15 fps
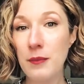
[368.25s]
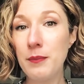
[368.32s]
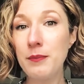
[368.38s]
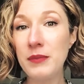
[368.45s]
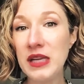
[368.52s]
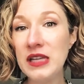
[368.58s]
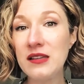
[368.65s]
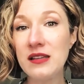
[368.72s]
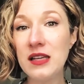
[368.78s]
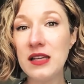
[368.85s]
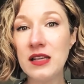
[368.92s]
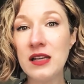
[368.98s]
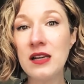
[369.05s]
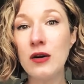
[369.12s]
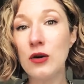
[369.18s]

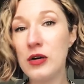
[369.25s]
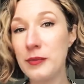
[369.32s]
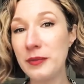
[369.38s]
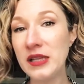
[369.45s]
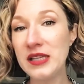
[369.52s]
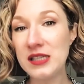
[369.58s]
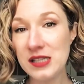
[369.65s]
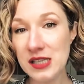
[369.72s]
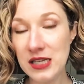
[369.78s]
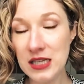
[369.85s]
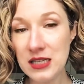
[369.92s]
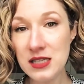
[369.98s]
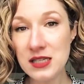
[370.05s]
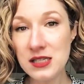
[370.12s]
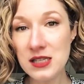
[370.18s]
meeting or
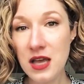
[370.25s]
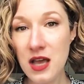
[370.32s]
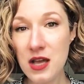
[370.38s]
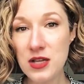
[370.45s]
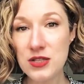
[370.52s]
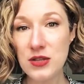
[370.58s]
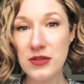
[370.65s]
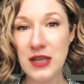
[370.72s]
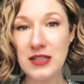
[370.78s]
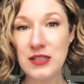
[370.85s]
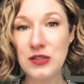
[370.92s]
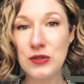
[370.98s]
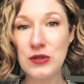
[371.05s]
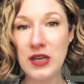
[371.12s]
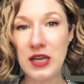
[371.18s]
meetings so
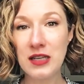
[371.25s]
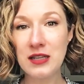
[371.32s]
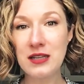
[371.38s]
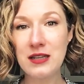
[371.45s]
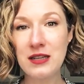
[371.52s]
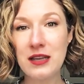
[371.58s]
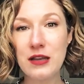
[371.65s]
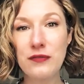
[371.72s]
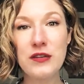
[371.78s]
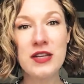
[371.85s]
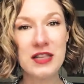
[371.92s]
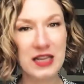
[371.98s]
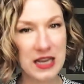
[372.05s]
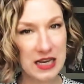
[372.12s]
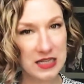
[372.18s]
that you can give it a
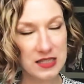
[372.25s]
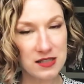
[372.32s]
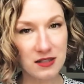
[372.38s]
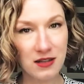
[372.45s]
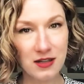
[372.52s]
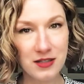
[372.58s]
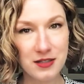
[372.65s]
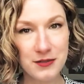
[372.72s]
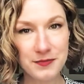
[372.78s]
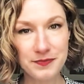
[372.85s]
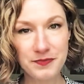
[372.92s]
kickstart